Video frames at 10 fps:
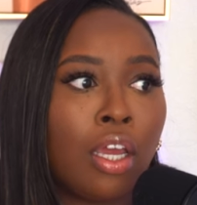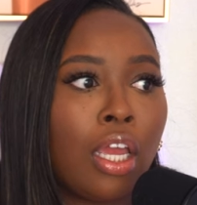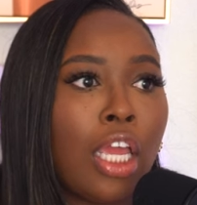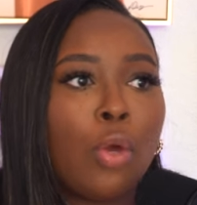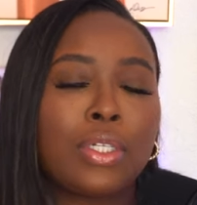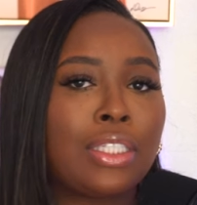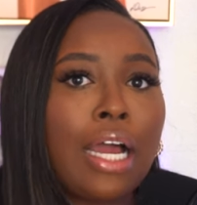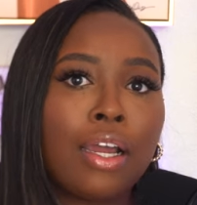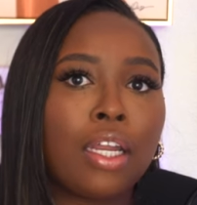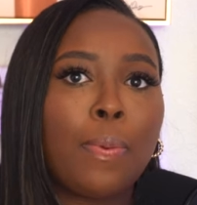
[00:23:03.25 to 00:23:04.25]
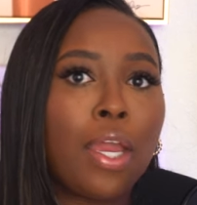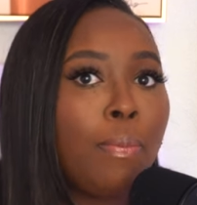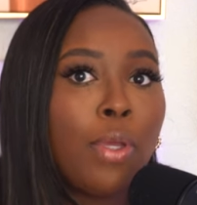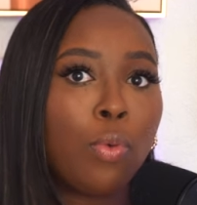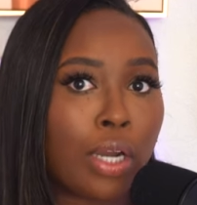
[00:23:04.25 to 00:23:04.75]
it was not going to pay
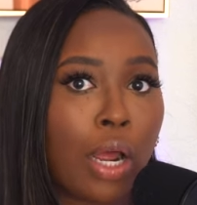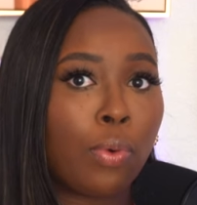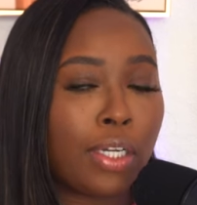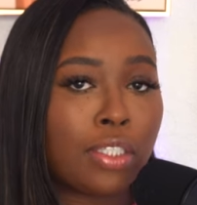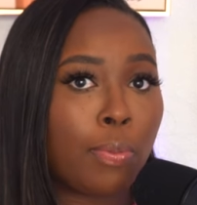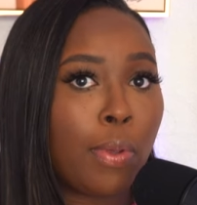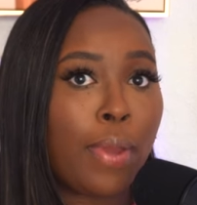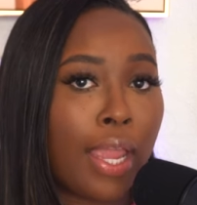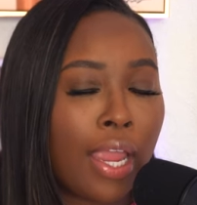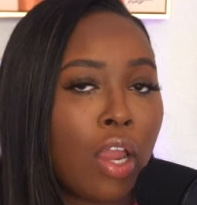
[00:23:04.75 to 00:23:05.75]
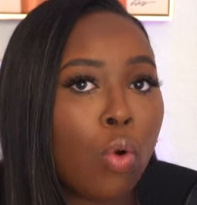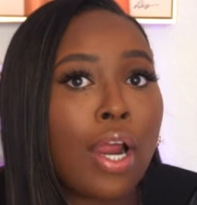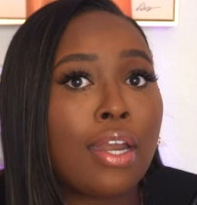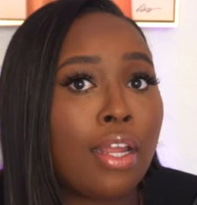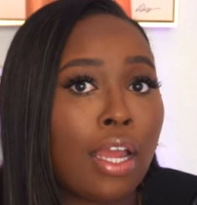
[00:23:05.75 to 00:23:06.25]
me what I wanted to be paid, or I
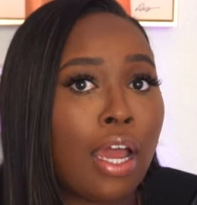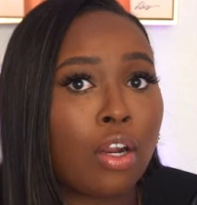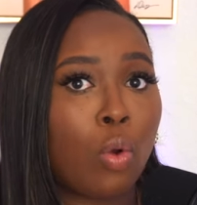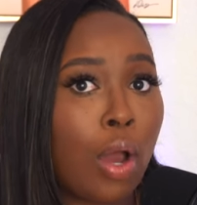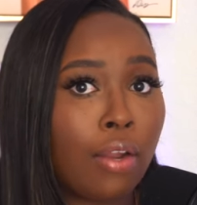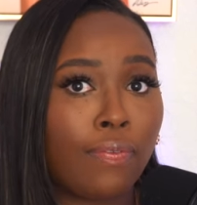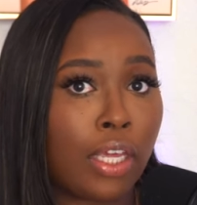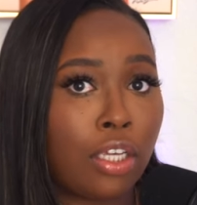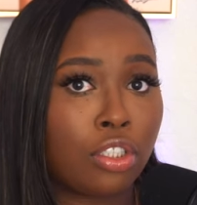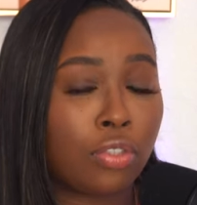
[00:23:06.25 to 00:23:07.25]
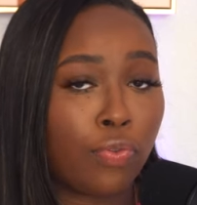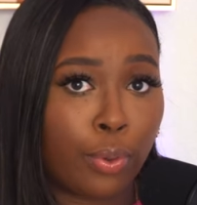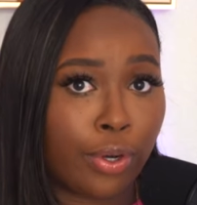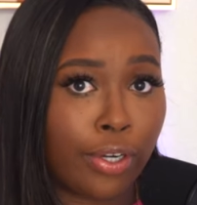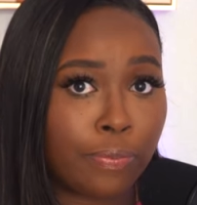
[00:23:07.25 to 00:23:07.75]
didn't have the qualifications
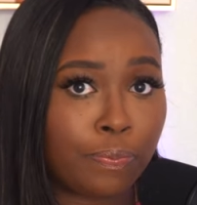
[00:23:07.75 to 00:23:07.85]
for it.